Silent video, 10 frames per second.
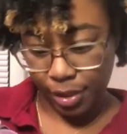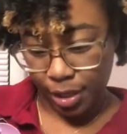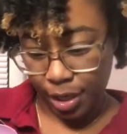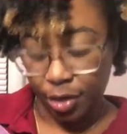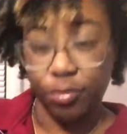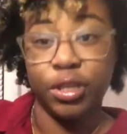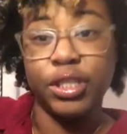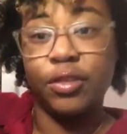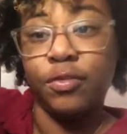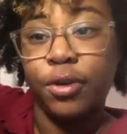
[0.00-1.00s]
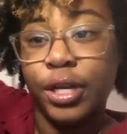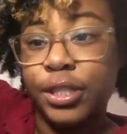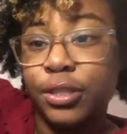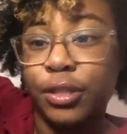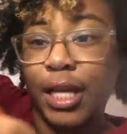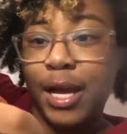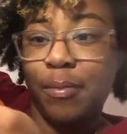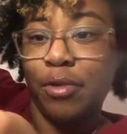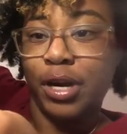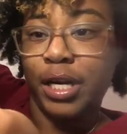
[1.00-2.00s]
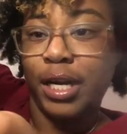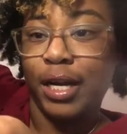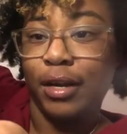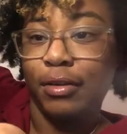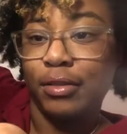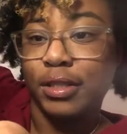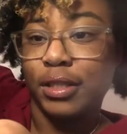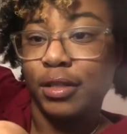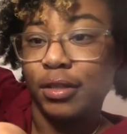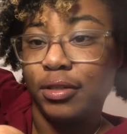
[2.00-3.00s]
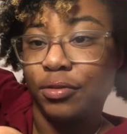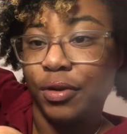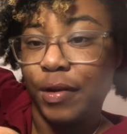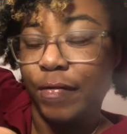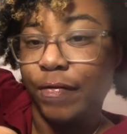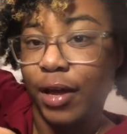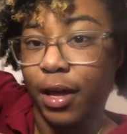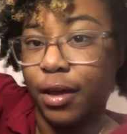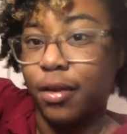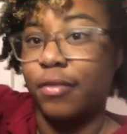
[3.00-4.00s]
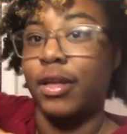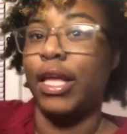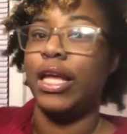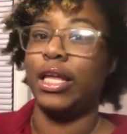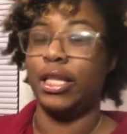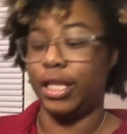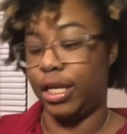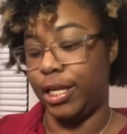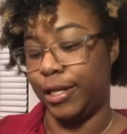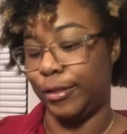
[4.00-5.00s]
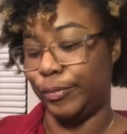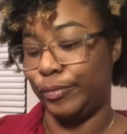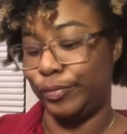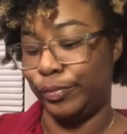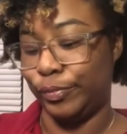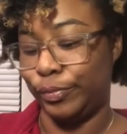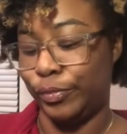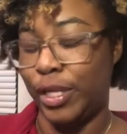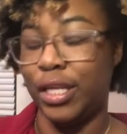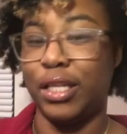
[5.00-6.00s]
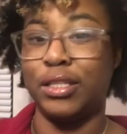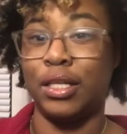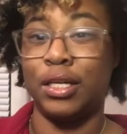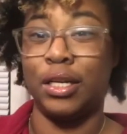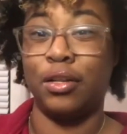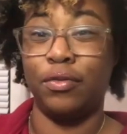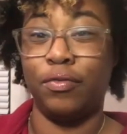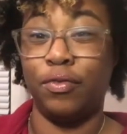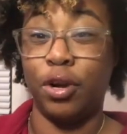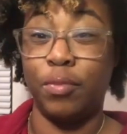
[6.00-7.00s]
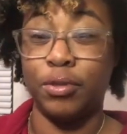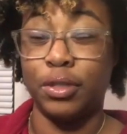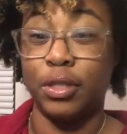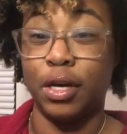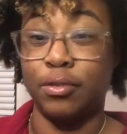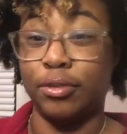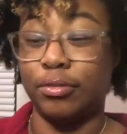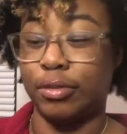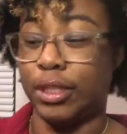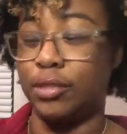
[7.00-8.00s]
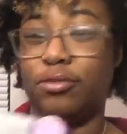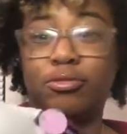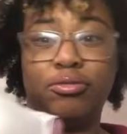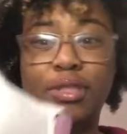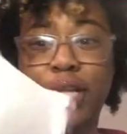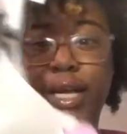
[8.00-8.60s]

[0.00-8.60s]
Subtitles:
originally 42. They marked it down to 25. Then it took another 40% off, so this one was like